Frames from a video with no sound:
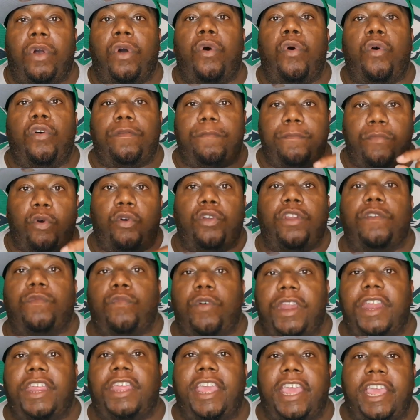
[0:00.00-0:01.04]
On more than
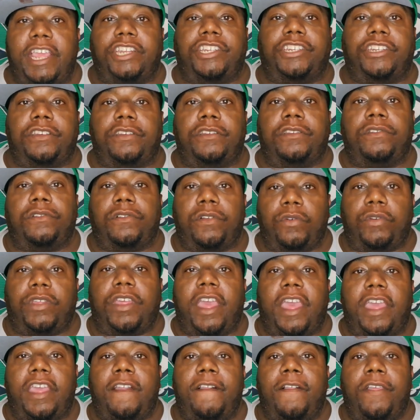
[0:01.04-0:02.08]
one occasion,
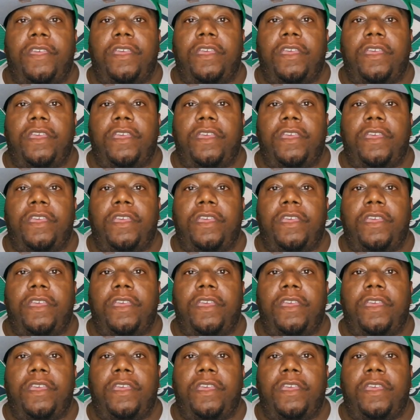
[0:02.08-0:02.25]
okay?